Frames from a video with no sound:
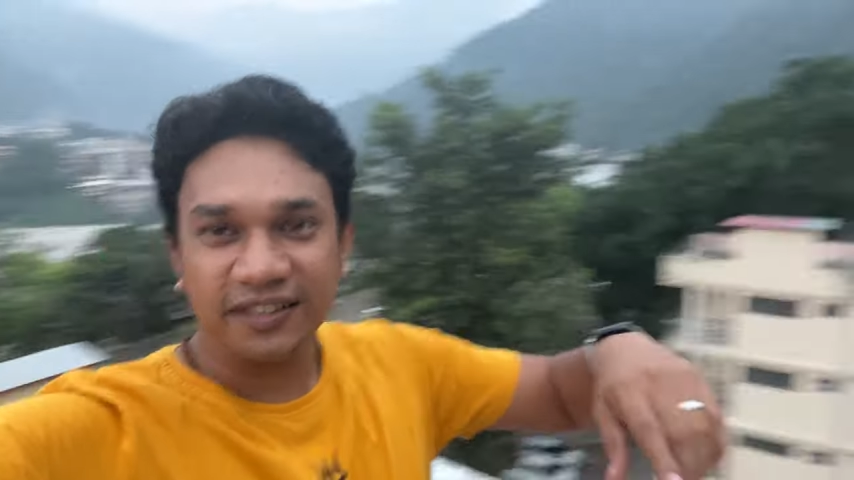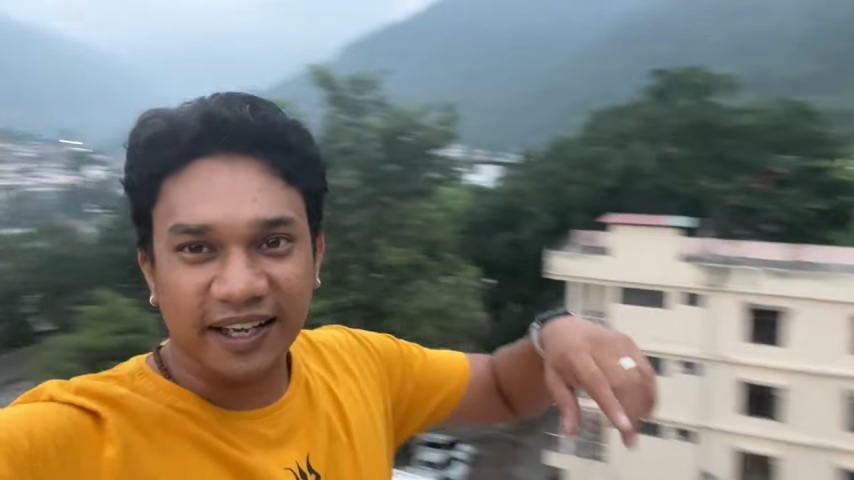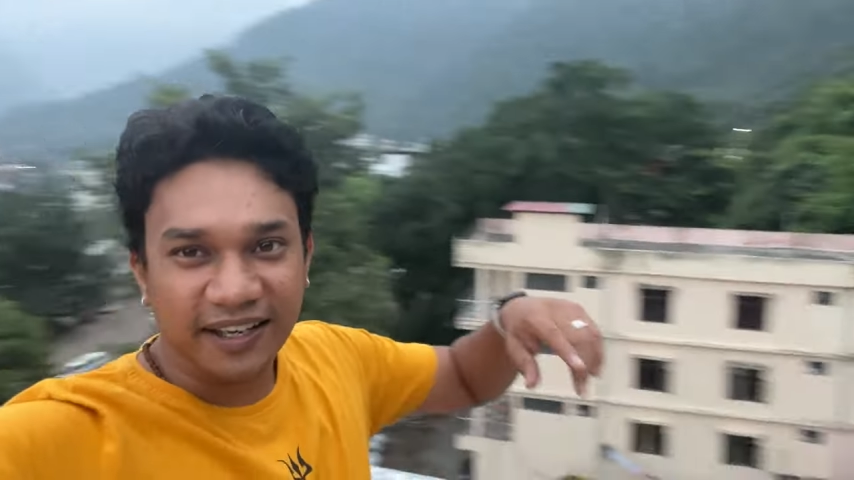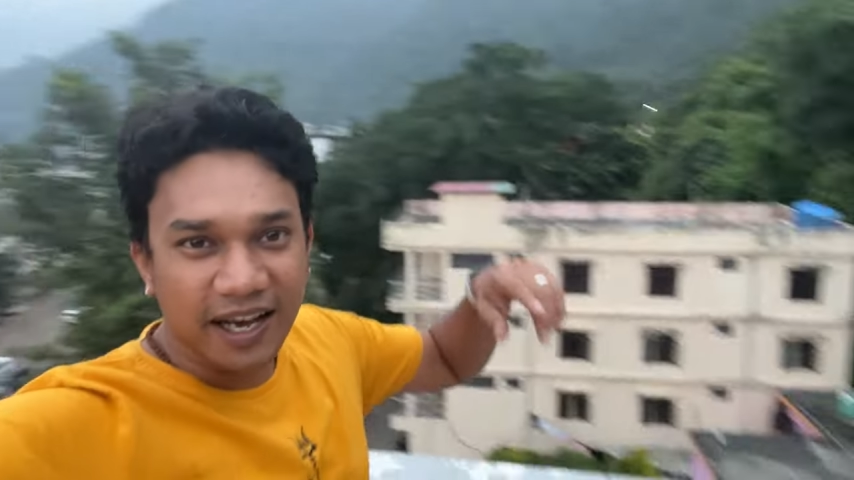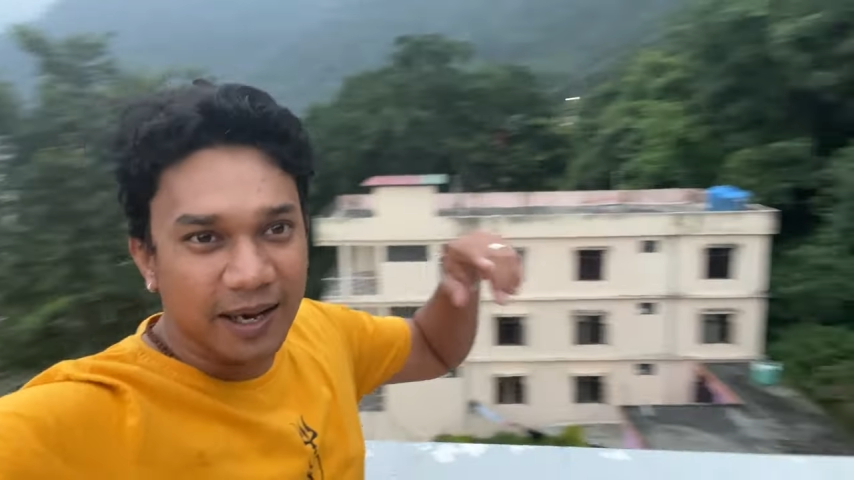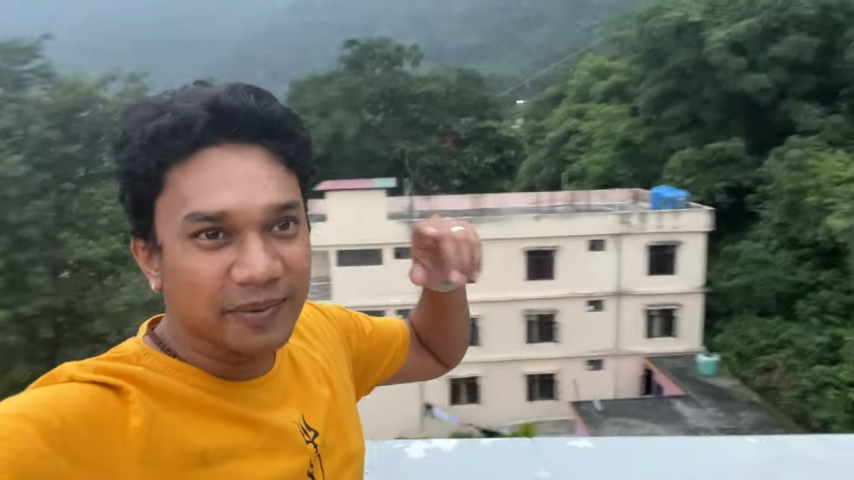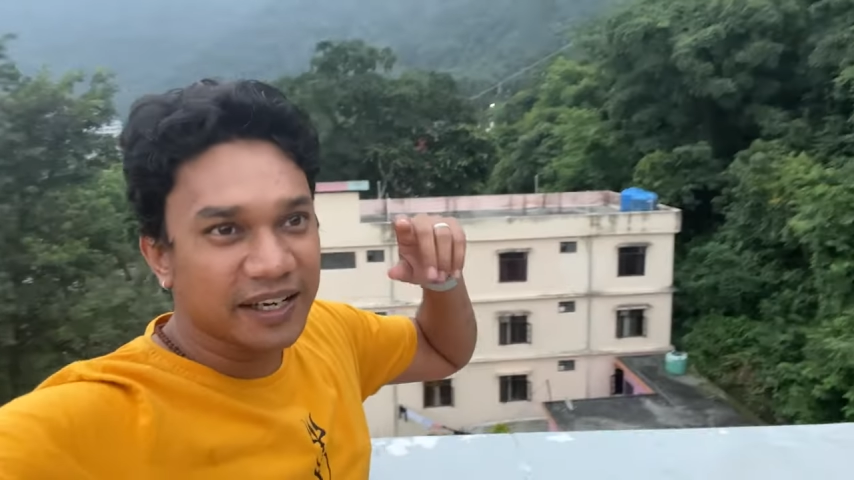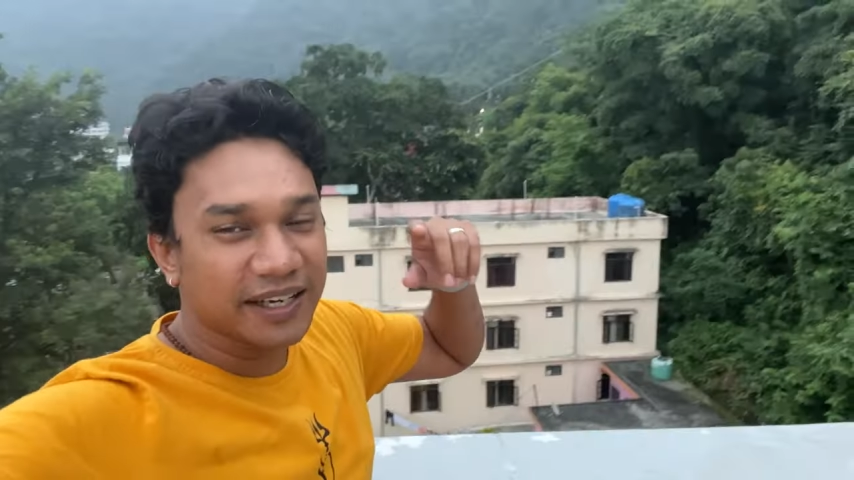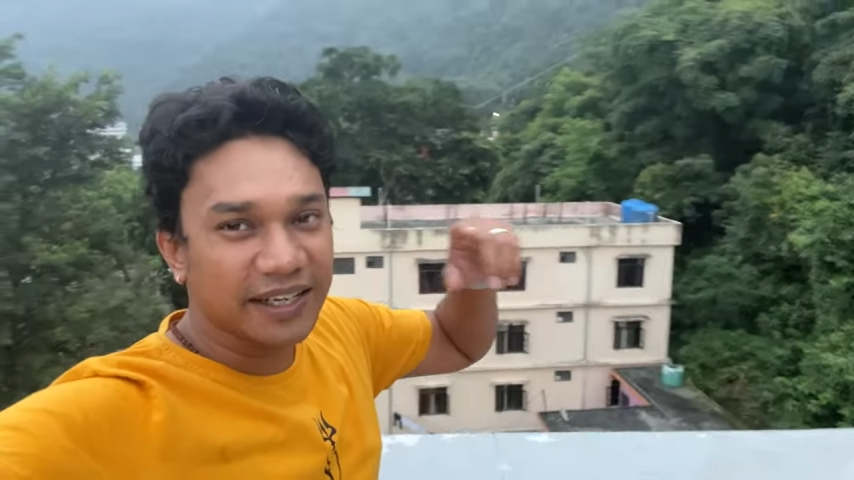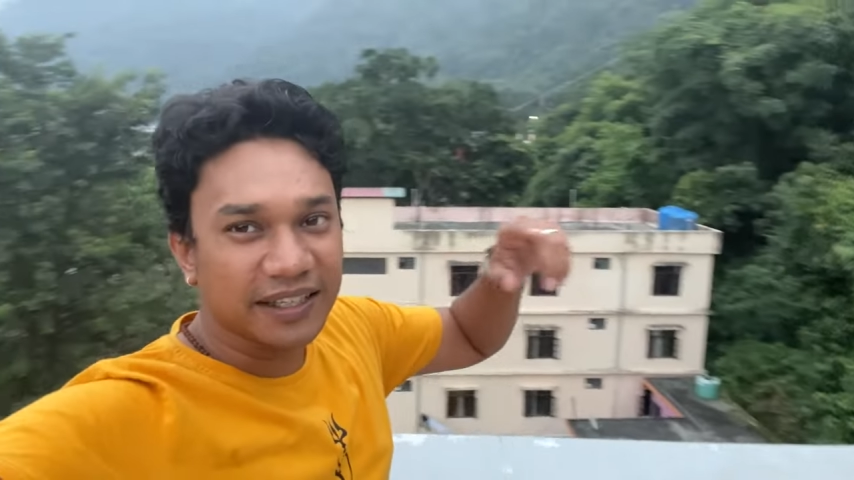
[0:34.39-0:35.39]
and I'm
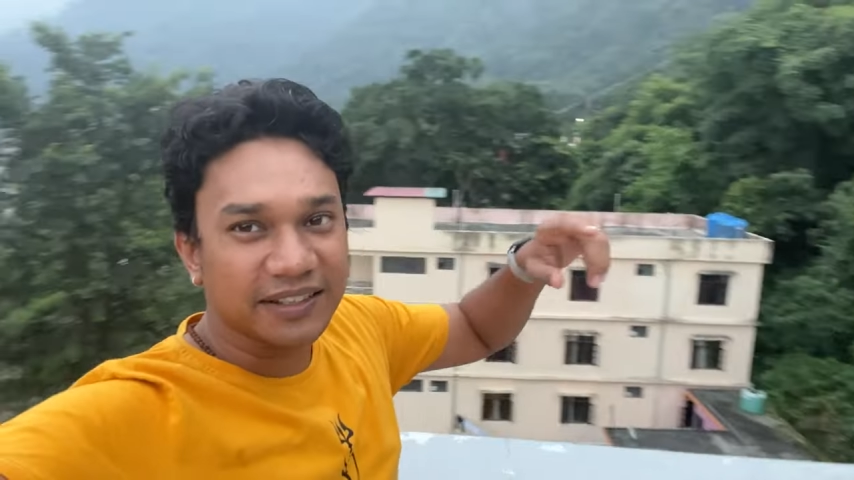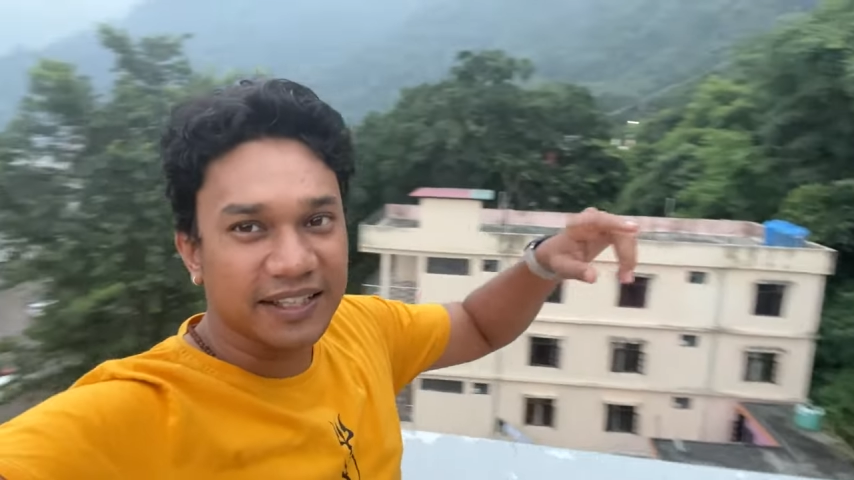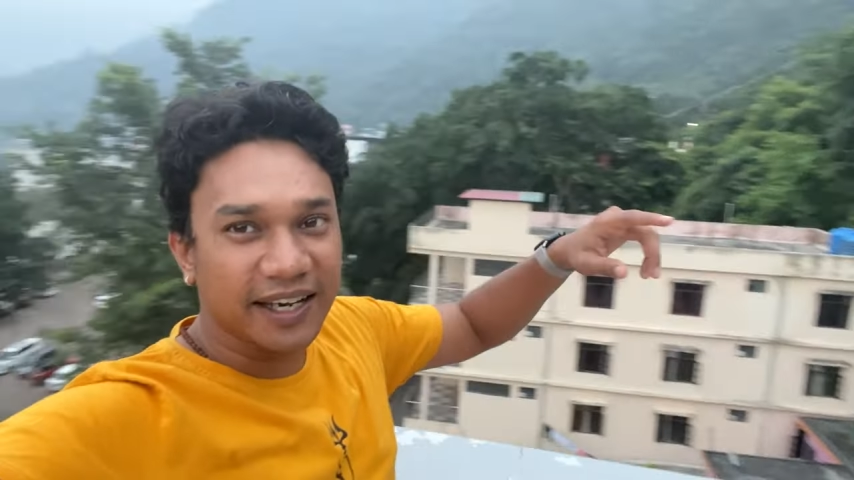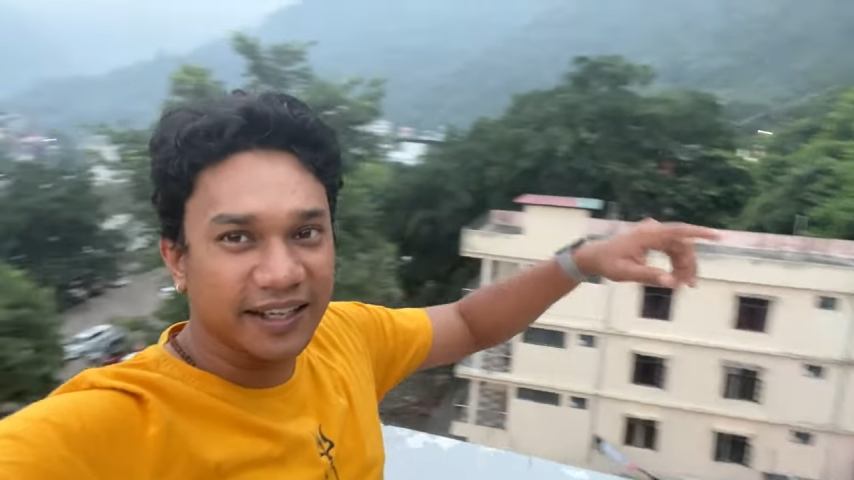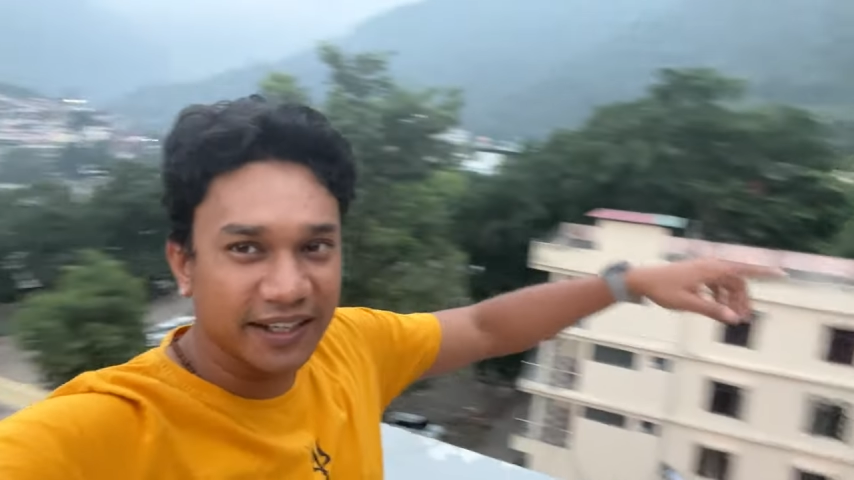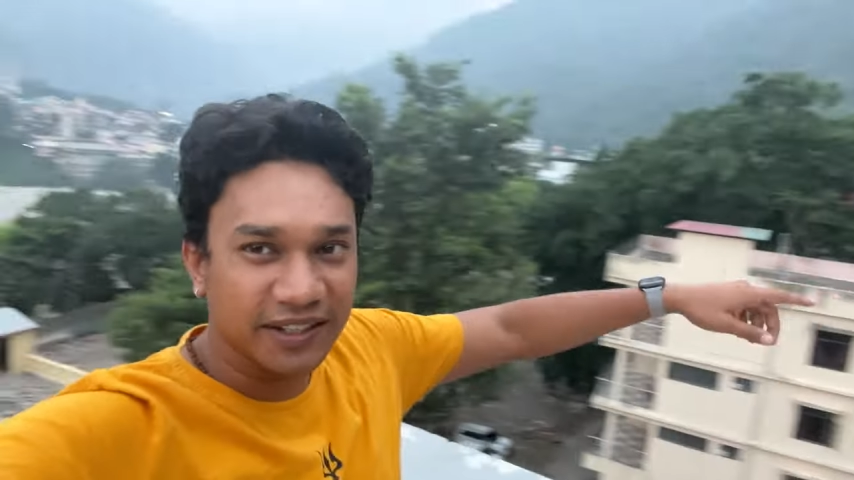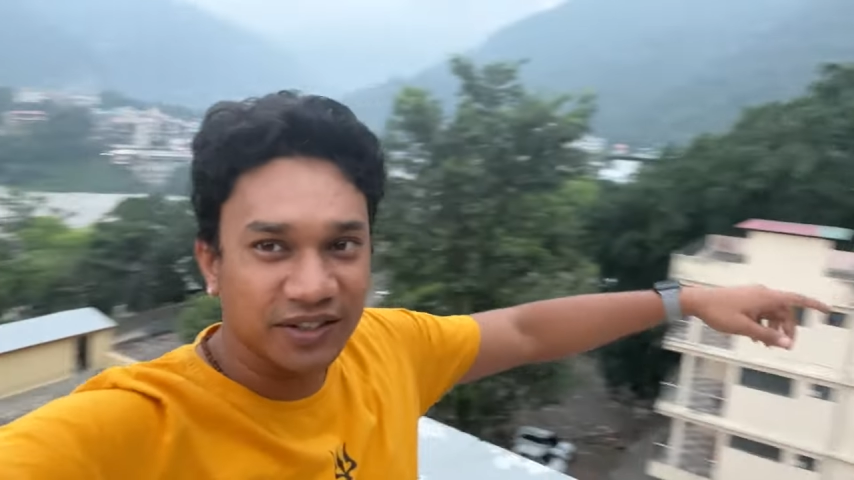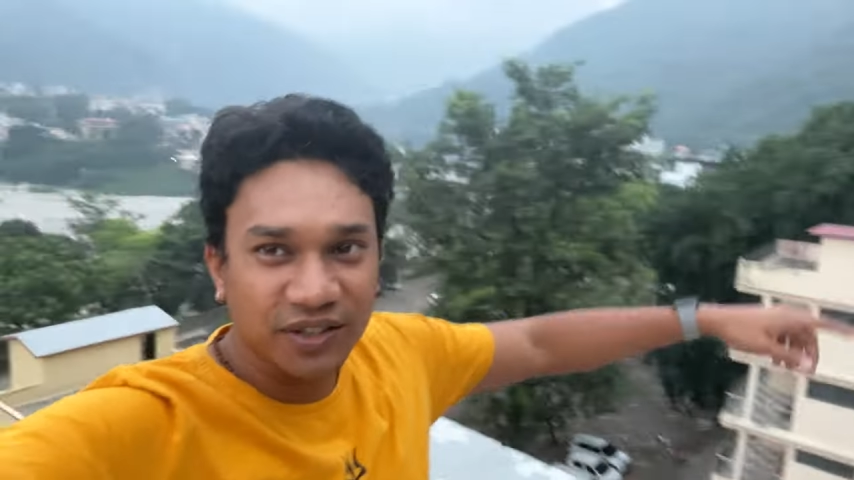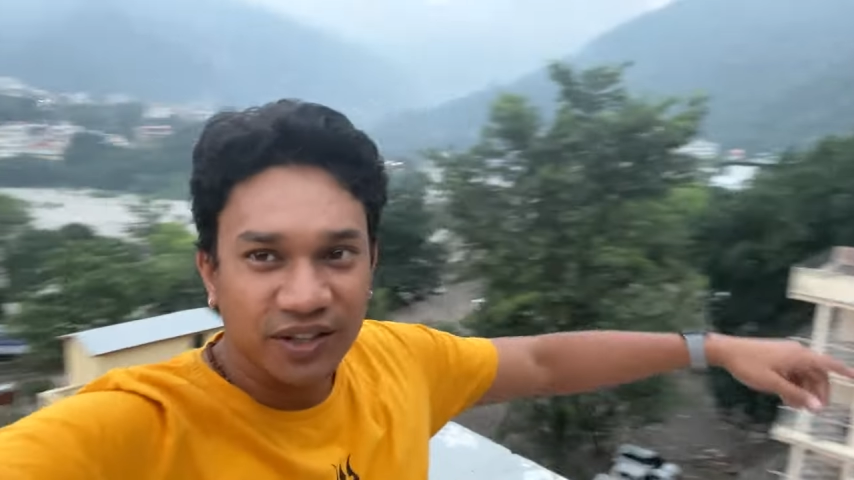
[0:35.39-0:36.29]
here at the terrace